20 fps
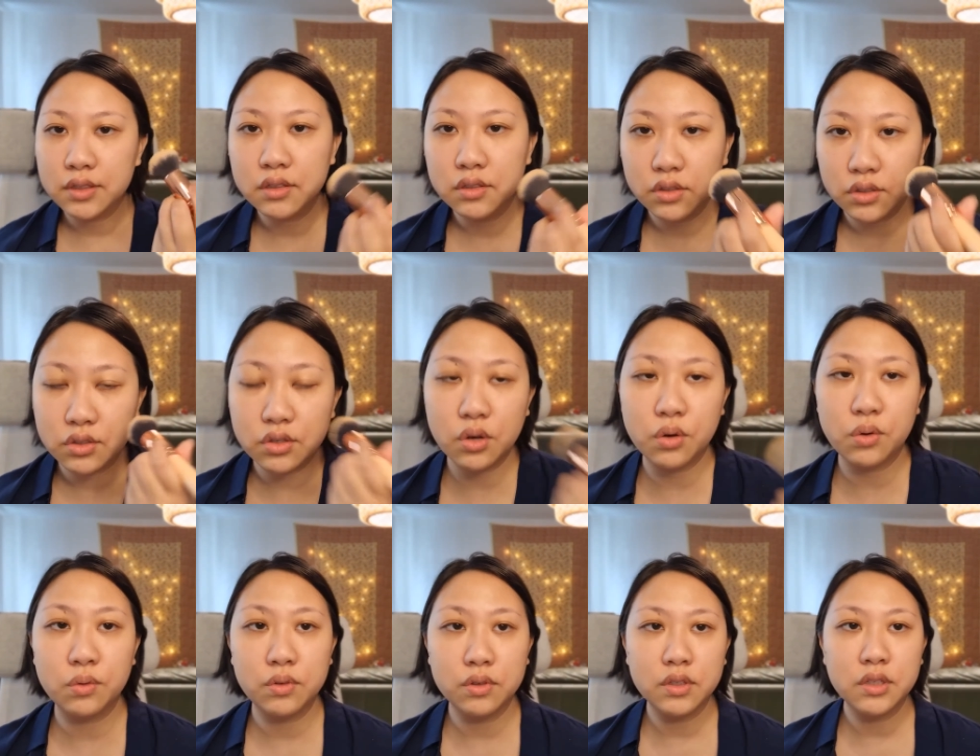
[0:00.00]

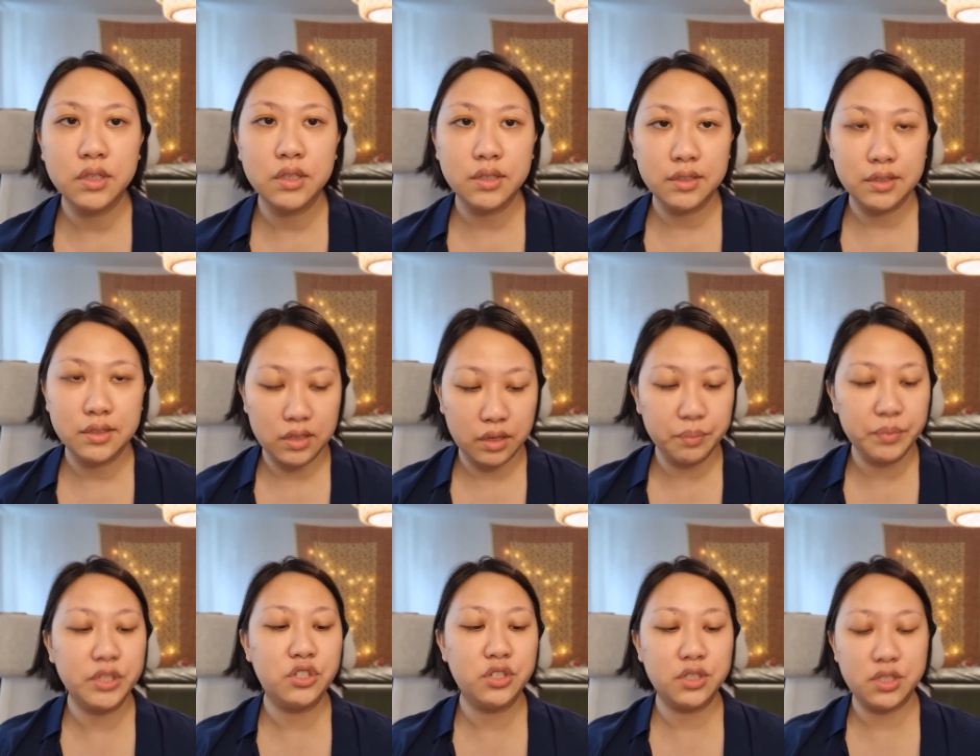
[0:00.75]
So let
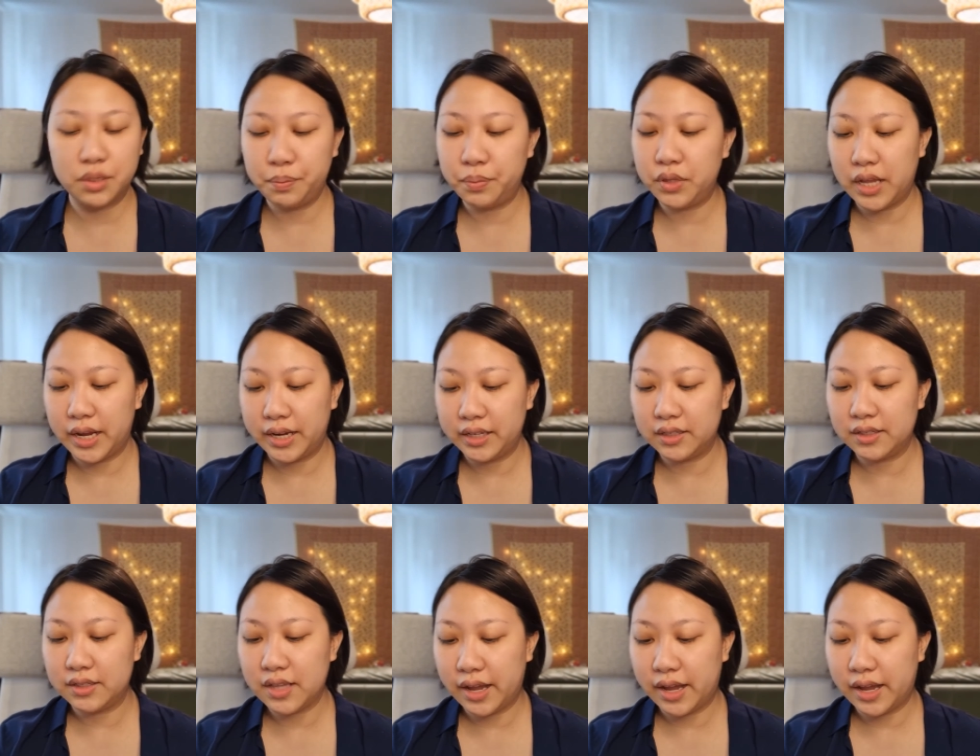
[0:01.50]
me just apply this.